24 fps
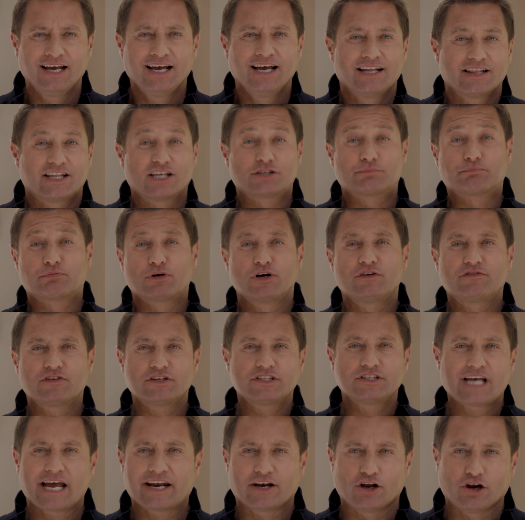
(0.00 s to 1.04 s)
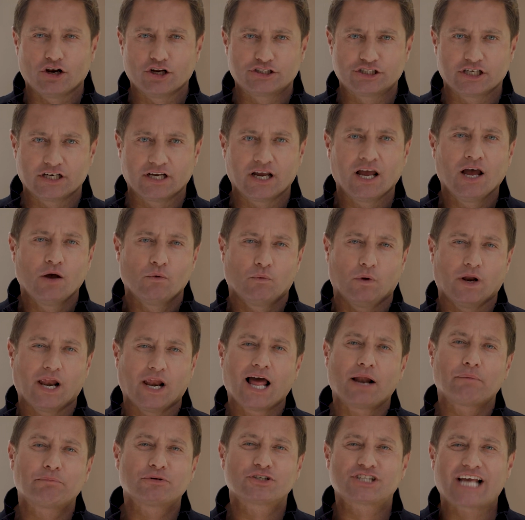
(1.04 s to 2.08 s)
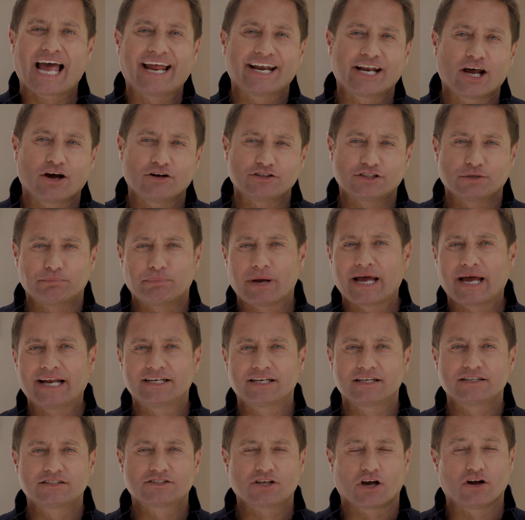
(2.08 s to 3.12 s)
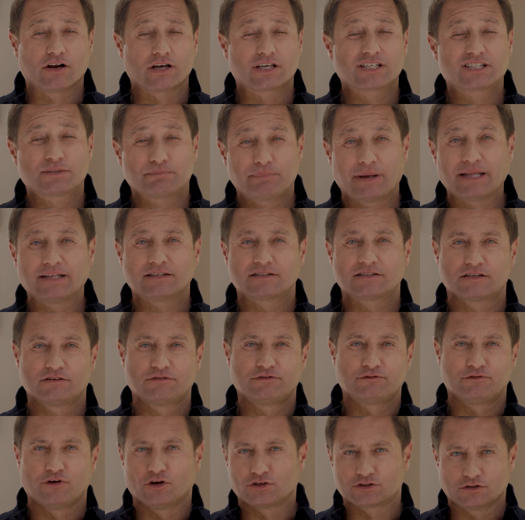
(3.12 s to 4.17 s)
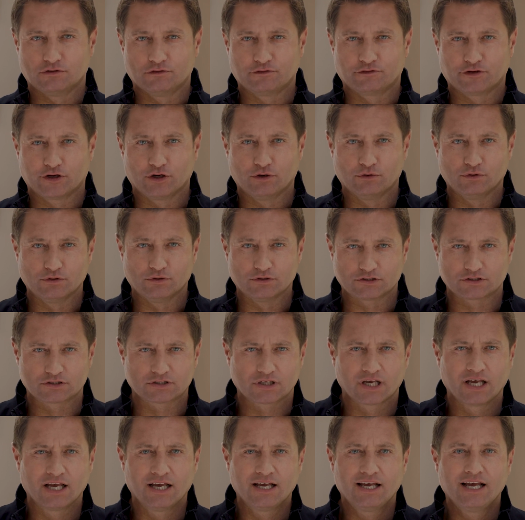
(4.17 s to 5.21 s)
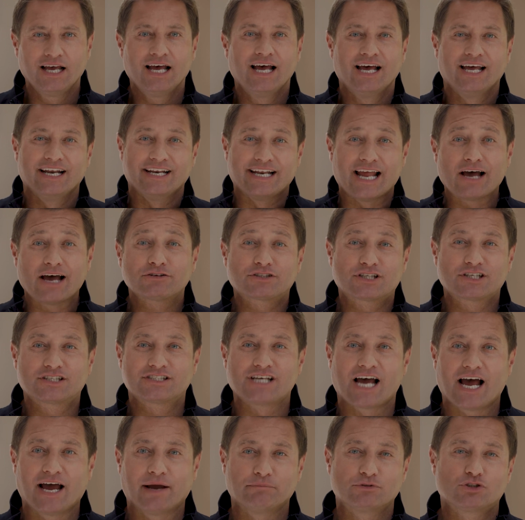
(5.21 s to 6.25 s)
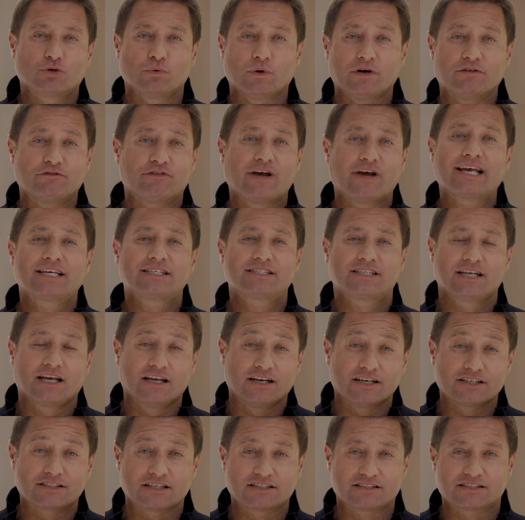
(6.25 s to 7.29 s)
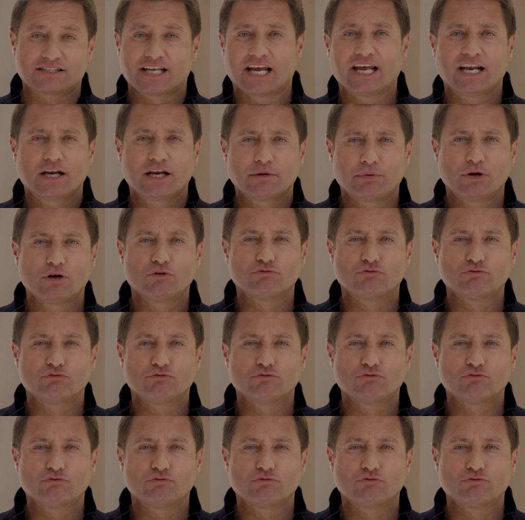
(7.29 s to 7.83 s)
This proven technology will help us end our dependence on expensive fossil fuels. Now's the time to invest in a sustainable